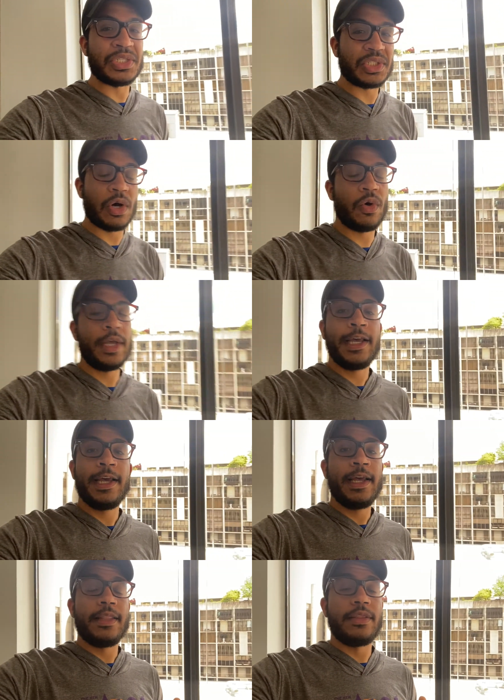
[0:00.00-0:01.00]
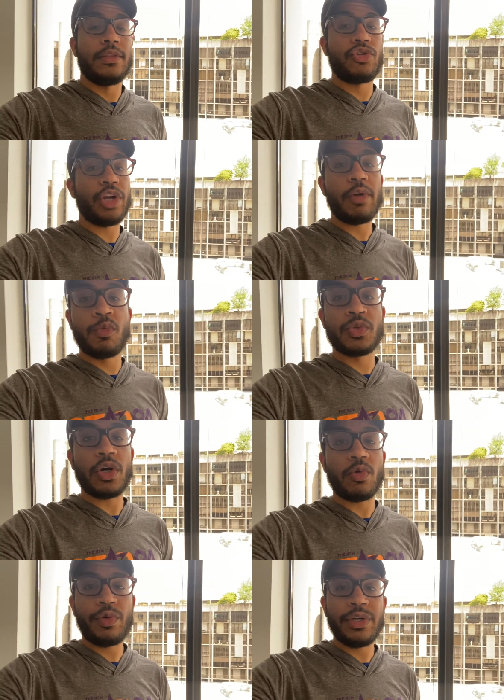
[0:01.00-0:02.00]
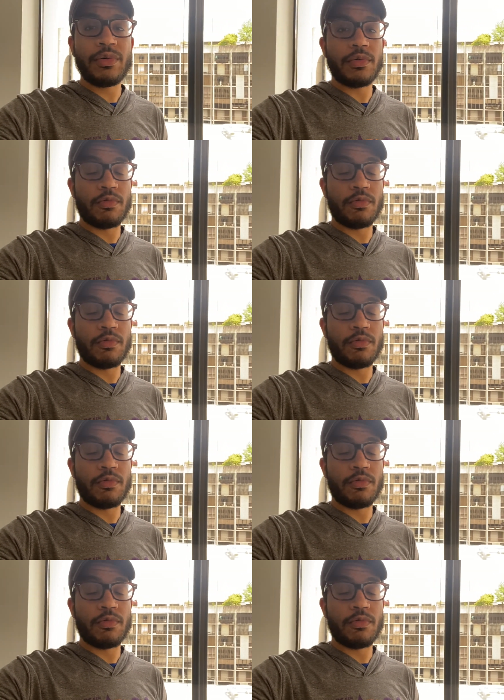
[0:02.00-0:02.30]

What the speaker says: So the trade rumors are real.